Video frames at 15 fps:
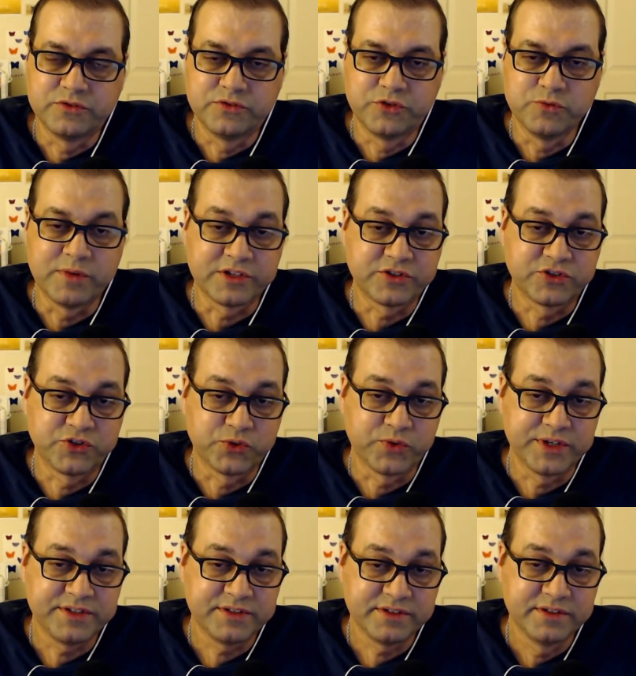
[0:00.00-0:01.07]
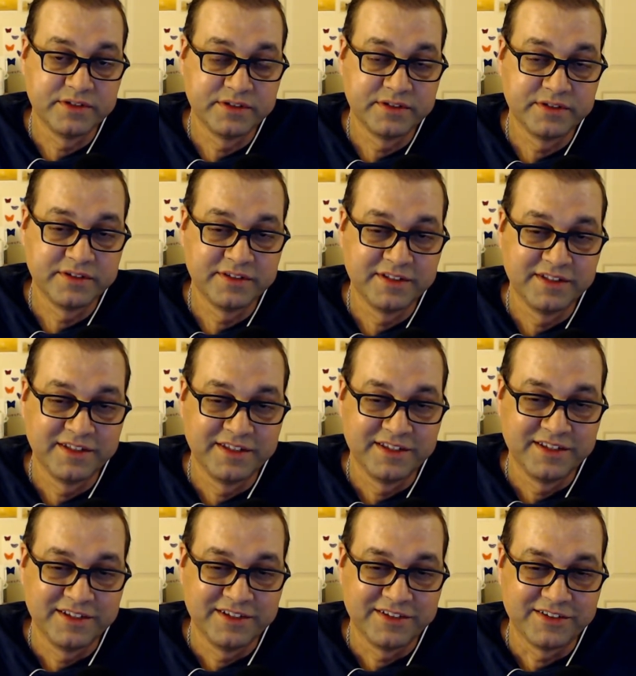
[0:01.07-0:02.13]
too much choice,
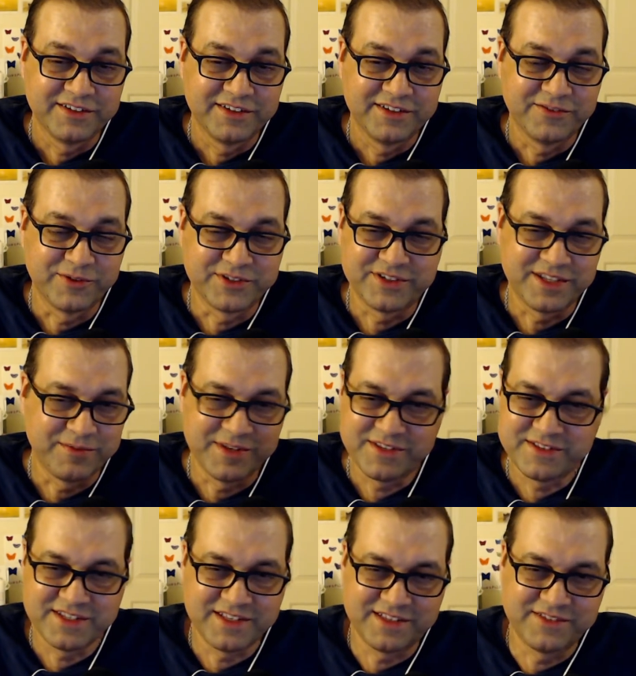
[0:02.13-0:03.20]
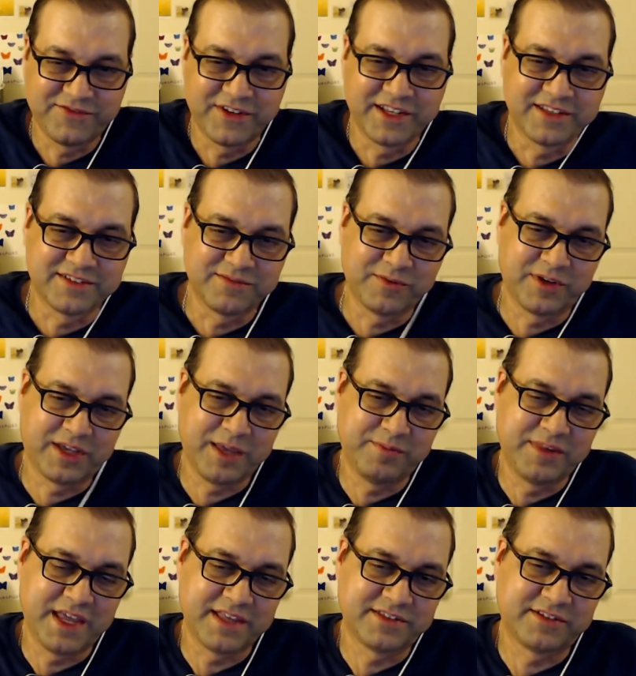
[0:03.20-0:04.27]
which, I mean, it's funny because we keep
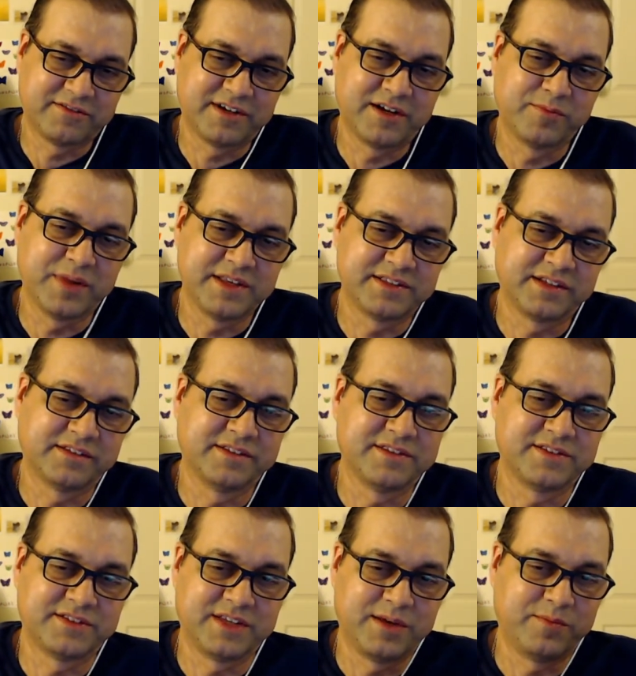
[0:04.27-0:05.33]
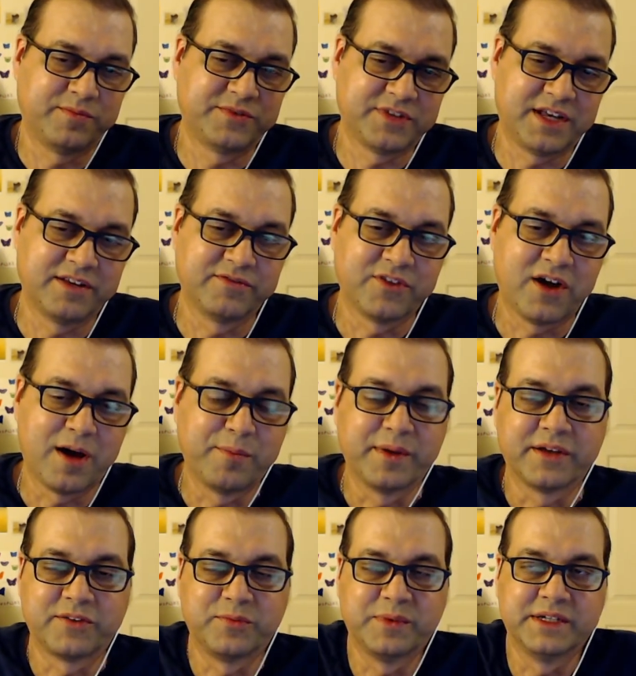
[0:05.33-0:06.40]
dancing around basically the same set of
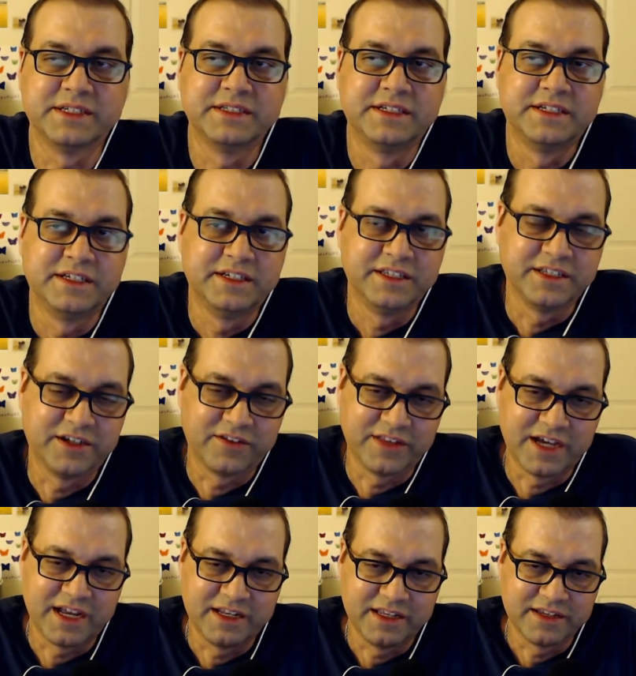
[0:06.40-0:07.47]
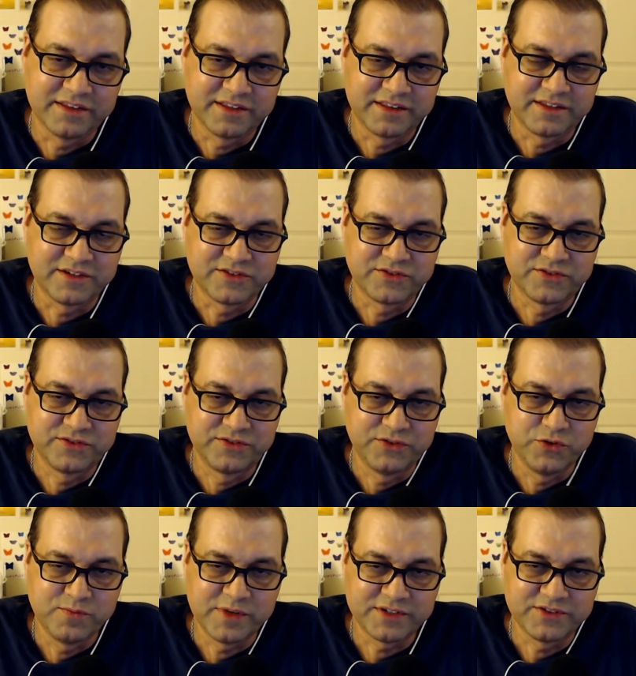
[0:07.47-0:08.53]
topics, but the idea that there's
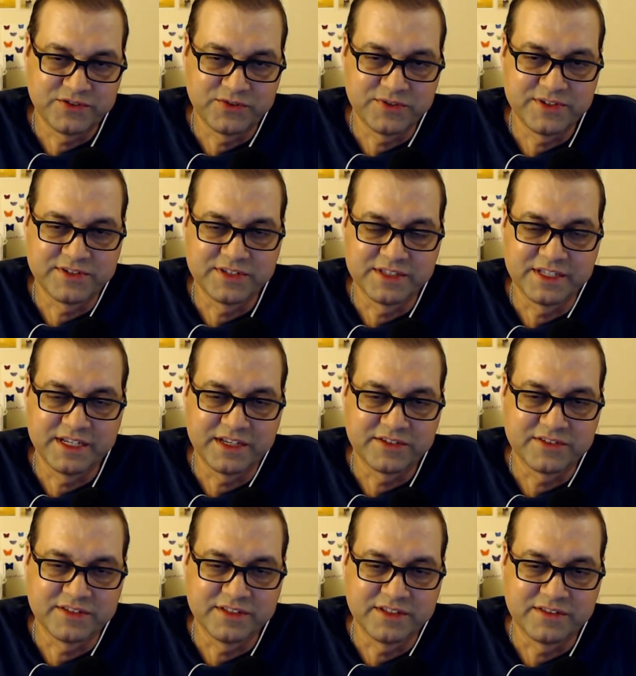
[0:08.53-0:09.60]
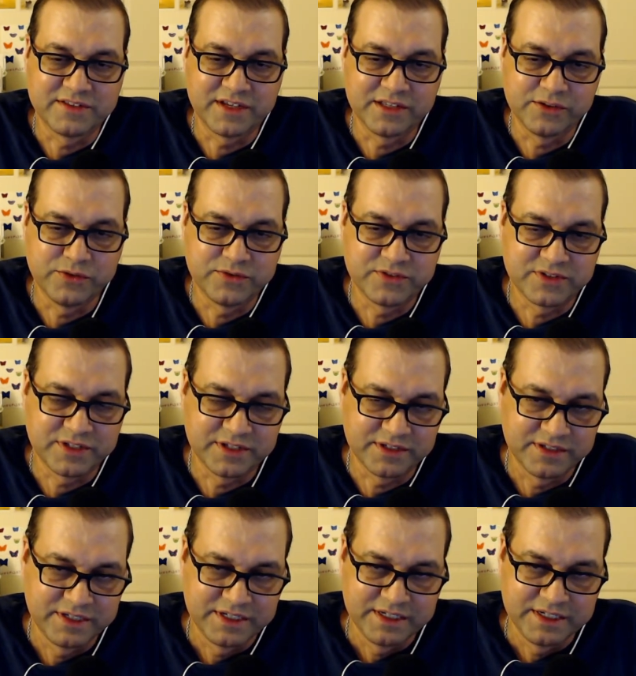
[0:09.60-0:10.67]
too much choice in Linux, and it dilutes the